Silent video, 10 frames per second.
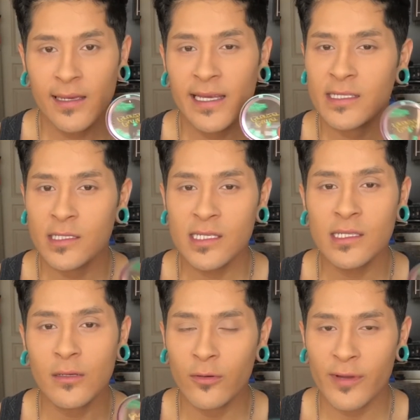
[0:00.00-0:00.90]
it's just
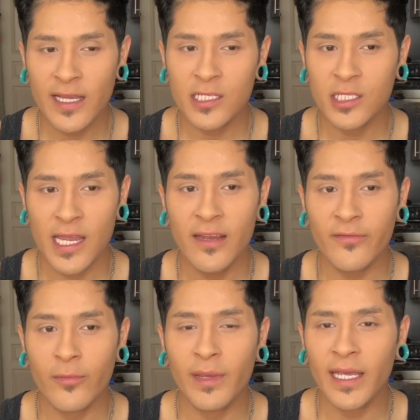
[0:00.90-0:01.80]
a great shade
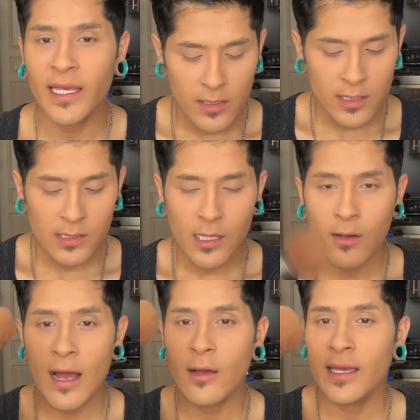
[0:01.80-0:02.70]
for me. So
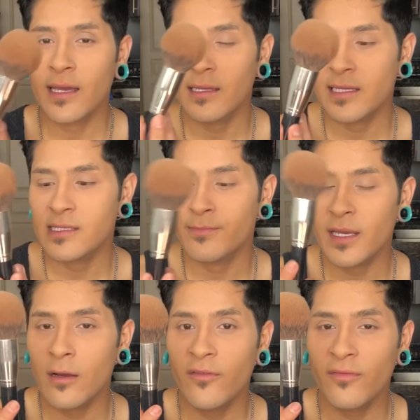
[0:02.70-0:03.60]
I'll get this
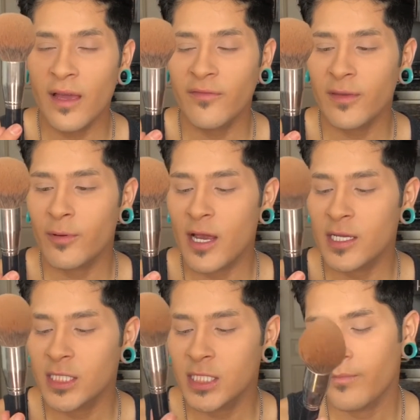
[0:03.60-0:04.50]
big old fluffy
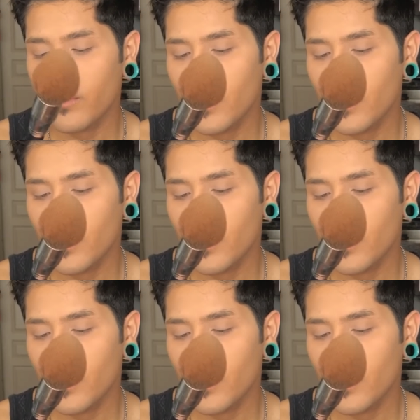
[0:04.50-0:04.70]
brush.